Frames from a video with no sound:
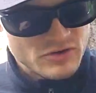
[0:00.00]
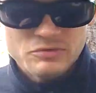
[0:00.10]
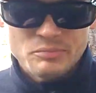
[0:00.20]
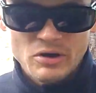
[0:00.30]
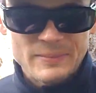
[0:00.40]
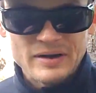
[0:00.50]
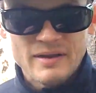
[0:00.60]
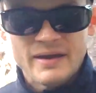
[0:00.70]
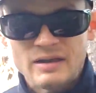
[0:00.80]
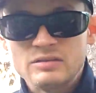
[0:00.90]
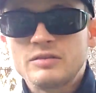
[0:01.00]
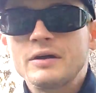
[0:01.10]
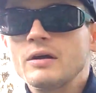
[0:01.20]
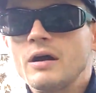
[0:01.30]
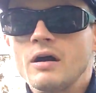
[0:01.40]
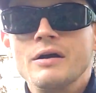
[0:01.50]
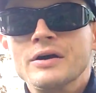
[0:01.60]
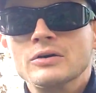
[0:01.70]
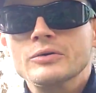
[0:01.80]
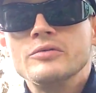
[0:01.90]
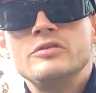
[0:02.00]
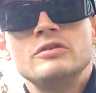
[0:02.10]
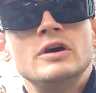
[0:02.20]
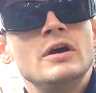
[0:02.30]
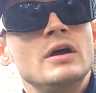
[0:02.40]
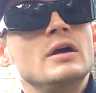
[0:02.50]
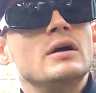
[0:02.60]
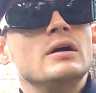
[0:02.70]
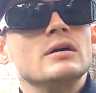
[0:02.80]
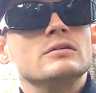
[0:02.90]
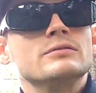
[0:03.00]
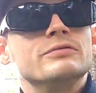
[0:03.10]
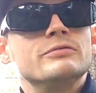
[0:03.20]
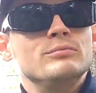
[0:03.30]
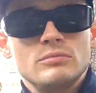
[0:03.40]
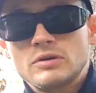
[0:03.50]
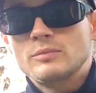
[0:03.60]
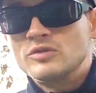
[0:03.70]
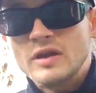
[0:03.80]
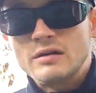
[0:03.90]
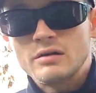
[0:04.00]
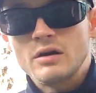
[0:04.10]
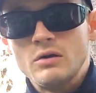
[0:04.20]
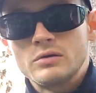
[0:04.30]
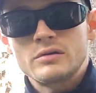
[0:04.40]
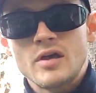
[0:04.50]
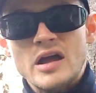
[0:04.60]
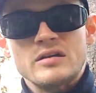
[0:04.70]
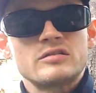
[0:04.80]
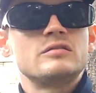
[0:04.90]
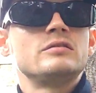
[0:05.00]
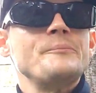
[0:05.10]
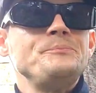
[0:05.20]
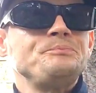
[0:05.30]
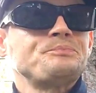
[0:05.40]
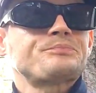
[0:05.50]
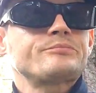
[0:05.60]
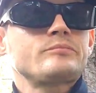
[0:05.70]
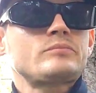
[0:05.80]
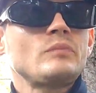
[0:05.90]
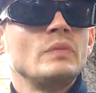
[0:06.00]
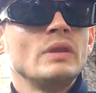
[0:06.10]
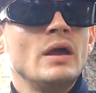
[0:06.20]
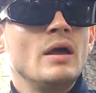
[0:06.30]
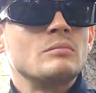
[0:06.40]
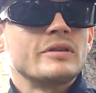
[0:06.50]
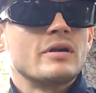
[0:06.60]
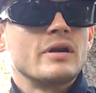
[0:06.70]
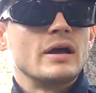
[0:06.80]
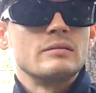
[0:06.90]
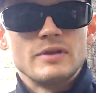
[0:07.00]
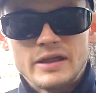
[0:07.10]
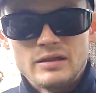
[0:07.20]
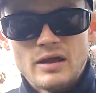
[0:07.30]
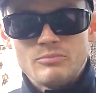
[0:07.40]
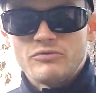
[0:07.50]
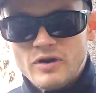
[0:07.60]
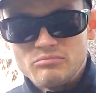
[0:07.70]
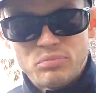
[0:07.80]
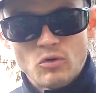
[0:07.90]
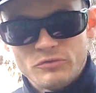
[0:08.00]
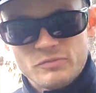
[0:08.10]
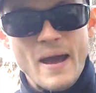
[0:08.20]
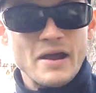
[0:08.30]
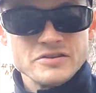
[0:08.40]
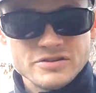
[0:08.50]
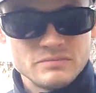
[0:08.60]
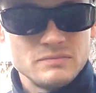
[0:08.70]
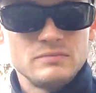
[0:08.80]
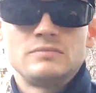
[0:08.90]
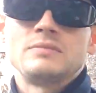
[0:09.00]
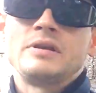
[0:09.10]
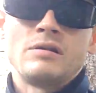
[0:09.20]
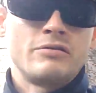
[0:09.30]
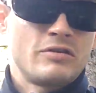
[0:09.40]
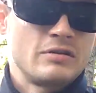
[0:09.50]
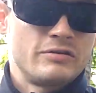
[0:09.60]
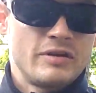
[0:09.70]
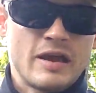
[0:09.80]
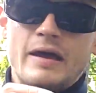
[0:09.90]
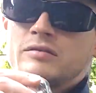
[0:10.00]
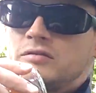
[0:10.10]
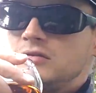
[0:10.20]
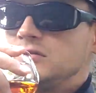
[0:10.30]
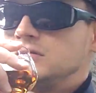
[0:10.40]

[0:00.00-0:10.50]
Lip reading: of a bourbon cask. There are notes of standard oak casks, but they're not like upfront bold smash. Here's the casks,